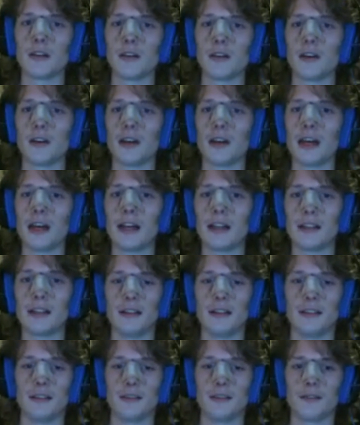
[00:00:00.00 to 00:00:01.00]

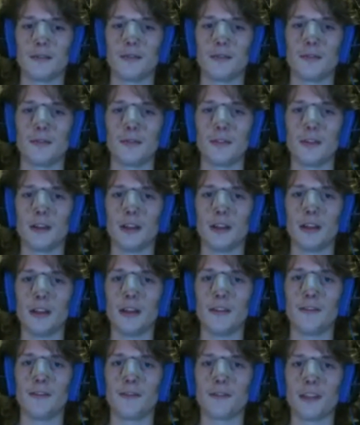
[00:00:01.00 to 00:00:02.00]
And
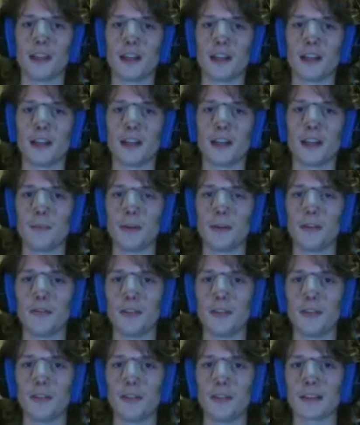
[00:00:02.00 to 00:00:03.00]
if they keep
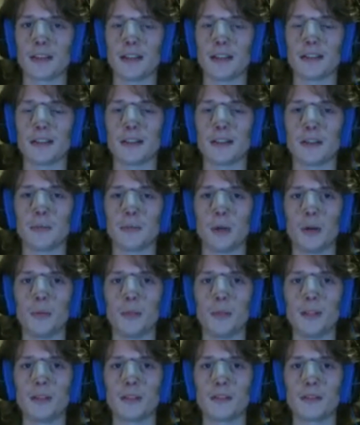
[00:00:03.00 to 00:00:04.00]
everything as it is at the
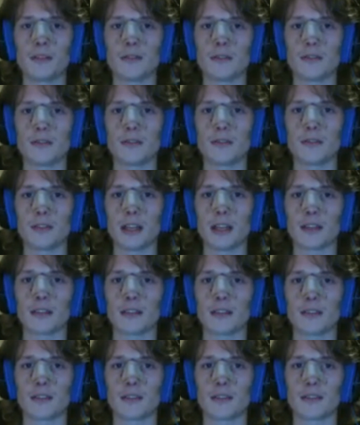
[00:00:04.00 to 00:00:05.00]
moment,
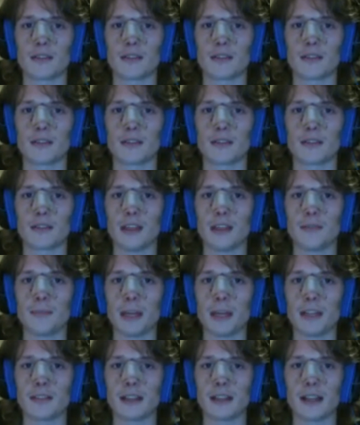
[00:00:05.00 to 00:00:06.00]
that is
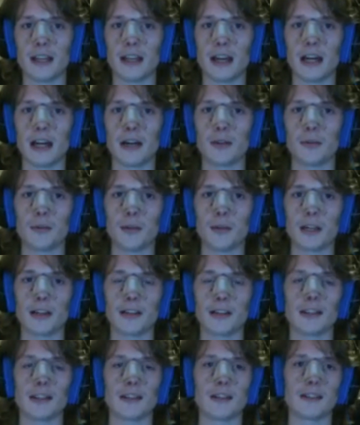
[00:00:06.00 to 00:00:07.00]
basically how
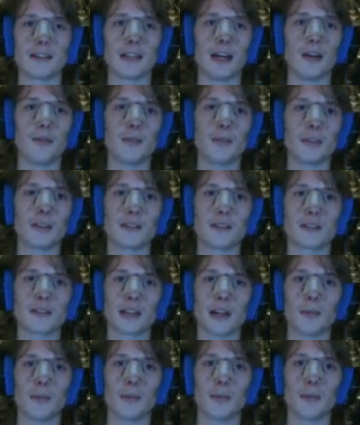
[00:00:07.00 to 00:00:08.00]
Recklessness is now, with
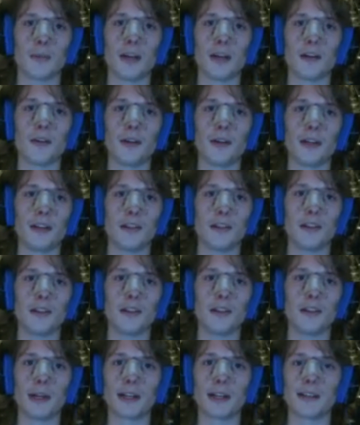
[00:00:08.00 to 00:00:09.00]
Skull Banner and the
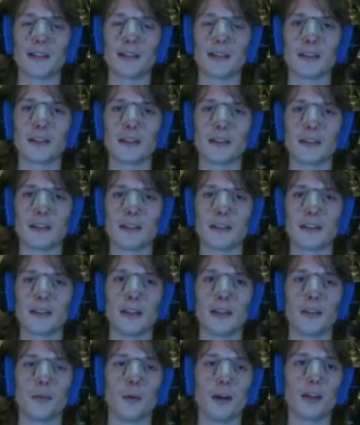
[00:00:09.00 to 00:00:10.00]
Recklessness combined
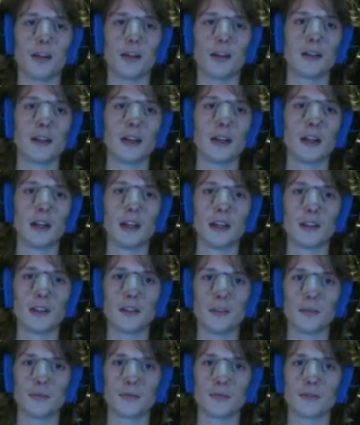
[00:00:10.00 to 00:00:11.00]
into one.
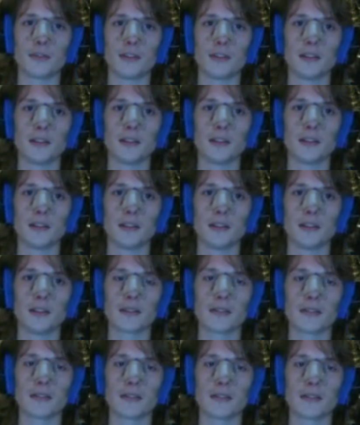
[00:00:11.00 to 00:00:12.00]
So it
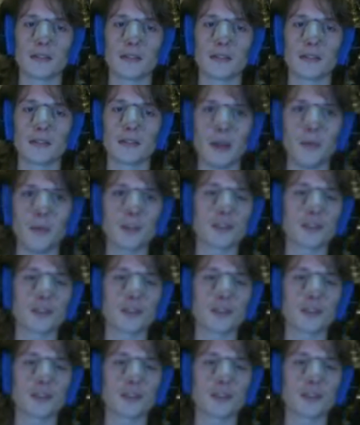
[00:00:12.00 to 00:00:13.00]
was a really
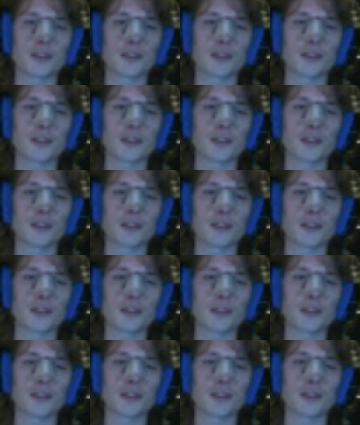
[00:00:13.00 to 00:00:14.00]
weird set, and I really
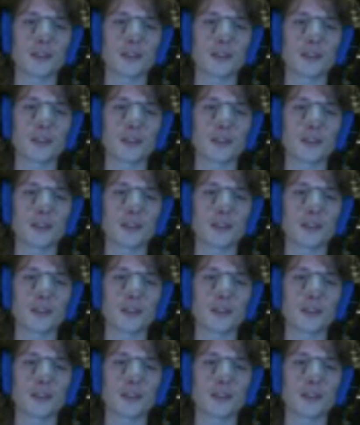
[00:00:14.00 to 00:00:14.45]
hated it because it